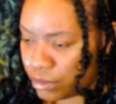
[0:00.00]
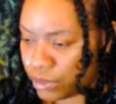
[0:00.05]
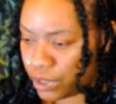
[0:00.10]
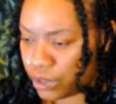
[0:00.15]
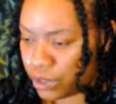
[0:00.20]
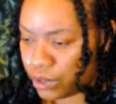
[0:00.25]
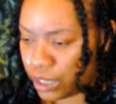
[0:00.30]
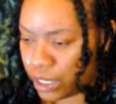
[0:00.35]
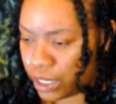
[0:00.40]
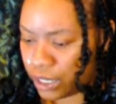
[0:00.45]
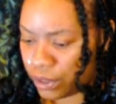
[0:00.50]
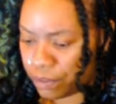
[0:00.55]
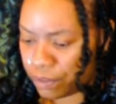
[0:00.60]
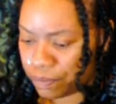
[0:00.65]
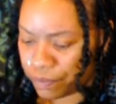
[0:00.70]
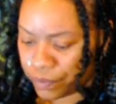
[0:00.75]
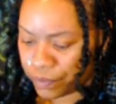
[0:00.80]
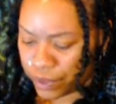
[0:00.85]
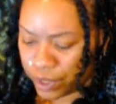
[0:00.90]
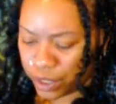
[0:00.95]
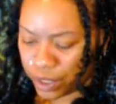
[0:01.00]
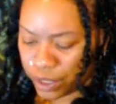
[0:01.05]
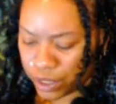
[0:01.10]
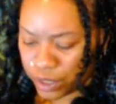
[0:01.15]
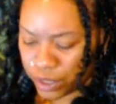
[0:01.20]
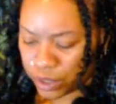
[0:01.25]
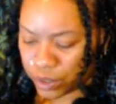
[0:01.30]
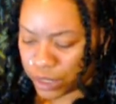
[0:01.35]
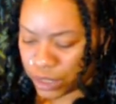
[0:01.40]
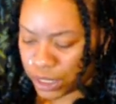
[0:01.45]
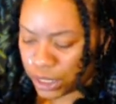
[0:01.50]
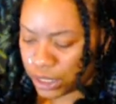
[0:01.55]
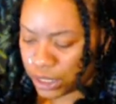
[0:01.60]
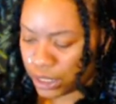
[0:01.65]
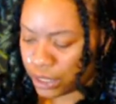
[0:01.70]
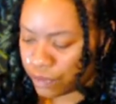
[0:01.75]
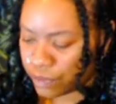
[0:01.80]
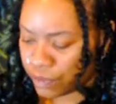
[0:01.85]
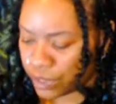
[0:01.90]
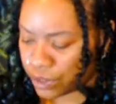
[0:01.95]
Okay. So let's see
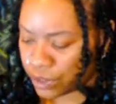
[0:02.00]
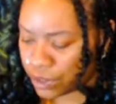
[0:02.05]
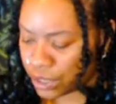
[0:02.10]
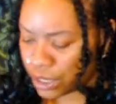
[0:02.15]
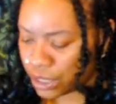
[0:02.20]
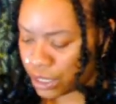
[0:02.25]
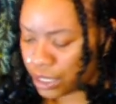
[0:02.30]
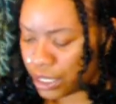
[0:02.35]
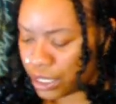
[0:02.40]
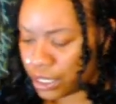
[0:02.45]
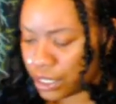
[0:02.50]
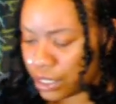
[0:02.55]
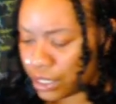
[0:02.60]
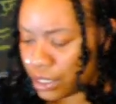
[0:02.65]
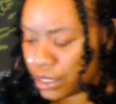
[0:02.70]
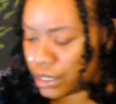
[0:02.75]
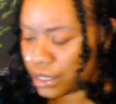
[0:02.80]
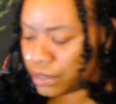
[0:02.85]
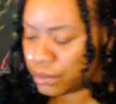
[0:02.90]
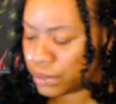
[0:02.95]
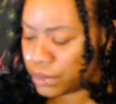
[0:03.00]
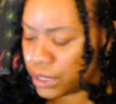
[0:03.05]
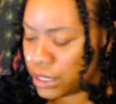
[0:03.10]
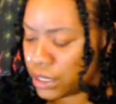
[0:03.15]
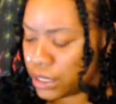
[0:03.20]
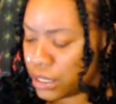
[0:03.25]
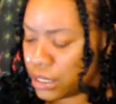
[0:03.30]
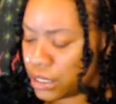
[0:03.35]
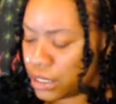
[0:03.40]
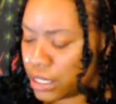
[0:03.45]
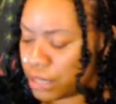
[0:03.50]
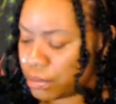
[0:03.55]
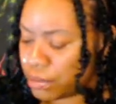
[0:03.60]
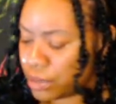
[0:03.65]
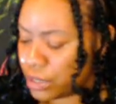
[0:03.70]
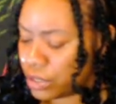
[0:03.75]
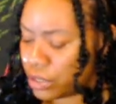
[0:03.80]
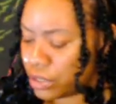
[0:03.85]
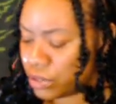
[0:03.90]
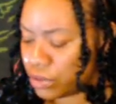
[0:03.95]
if there's any, let's tap
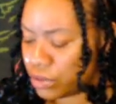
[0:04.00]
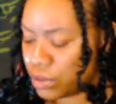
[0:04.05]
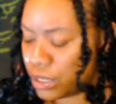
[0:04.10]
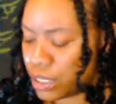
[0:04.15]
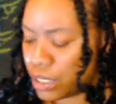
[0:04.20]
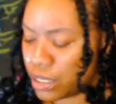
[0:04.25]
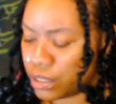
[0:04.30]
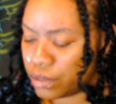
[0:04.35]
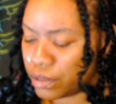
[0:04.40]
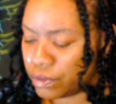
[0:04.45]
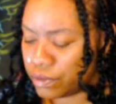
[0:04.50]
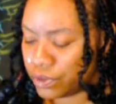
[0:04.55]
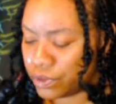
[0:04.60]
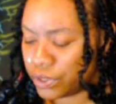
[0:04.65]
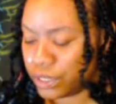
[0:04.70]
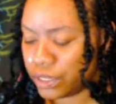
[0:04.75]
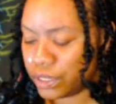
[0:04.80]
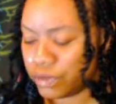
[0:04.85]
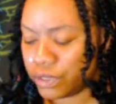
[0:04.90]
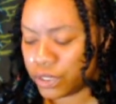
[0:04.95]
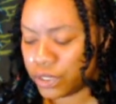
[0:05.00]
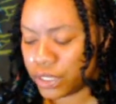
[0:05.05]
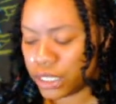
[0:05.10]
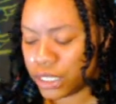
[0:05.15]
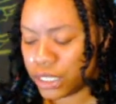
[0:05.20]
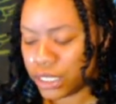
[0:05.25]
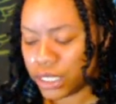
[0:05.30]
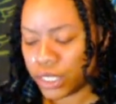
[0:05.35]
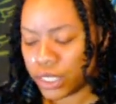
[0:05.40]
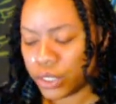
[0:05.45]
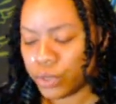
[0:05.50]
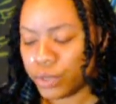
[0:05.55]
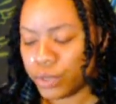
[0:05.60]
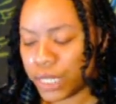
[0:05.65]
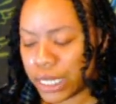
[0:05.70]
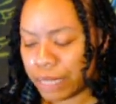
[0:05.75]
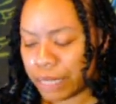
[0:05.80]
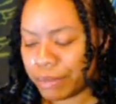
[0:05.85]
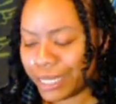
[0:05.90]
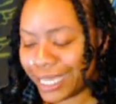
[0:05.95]
into new love. See if there's anything new
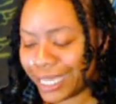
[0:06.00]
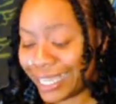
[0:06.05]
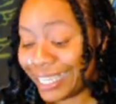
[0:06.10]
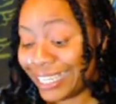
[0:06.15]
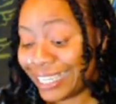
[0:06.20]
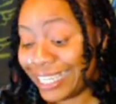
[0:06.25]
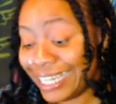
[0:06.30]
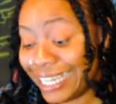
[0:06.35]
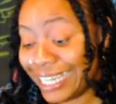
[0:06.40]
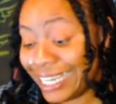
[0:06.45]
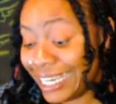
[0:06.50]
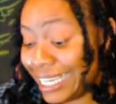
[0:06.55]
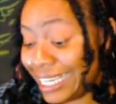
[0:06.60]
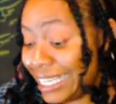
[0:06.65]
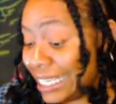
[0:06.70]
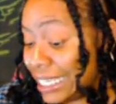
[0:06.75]
coming in.